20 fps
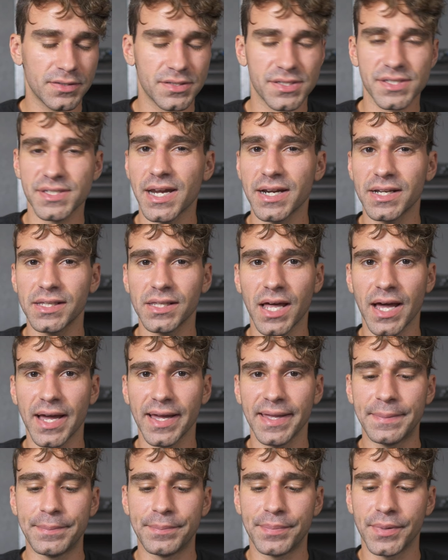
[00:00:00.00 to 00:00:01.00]
It's not a
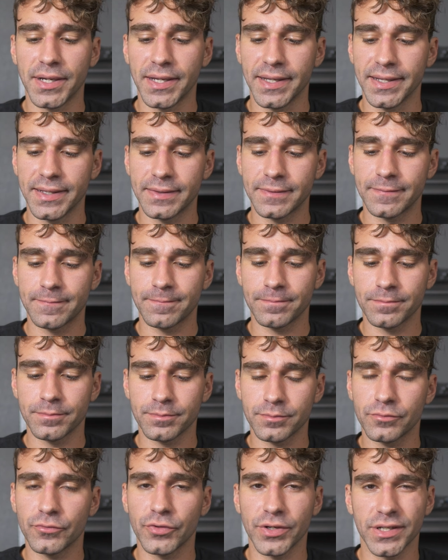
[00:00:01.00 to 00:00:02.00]
lot, but
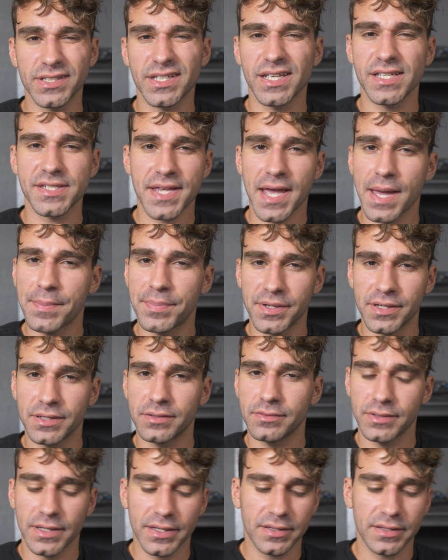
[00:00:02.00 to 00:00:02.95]
when it does happen,